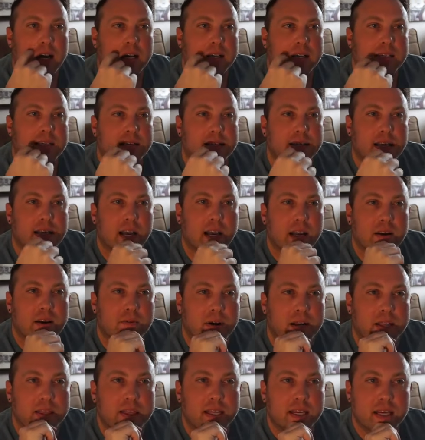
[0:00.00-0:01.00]
says, I
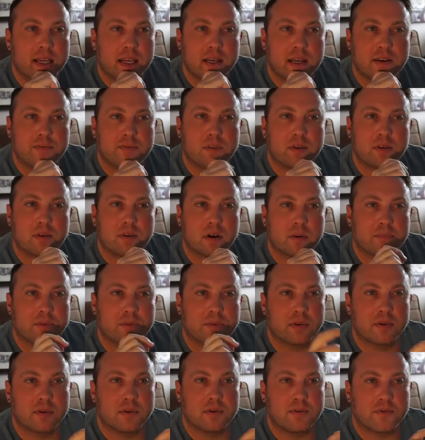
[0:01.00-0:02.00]
read that if you are
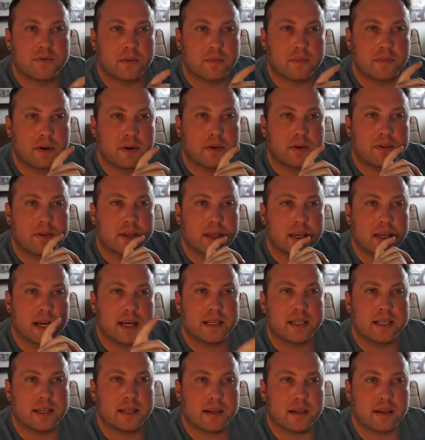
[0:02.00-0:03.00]
approved for both
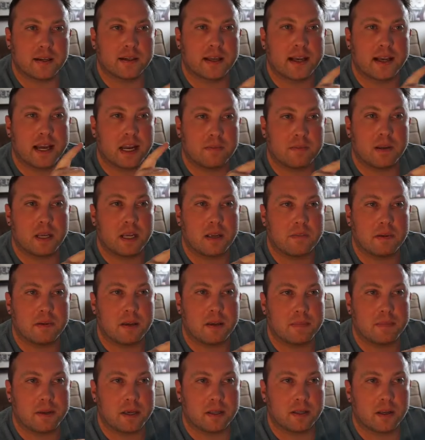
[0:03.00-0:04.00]
EIDL and
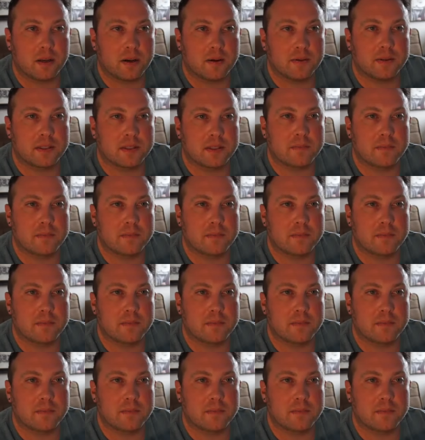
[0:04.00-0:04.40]
PPP loans,